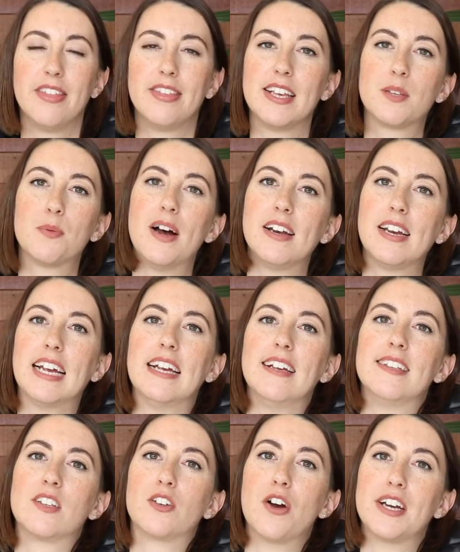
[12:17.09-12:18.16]
This one
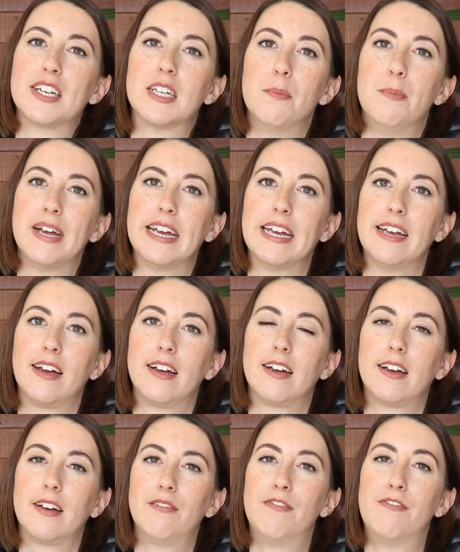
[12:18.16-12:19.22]
is going to be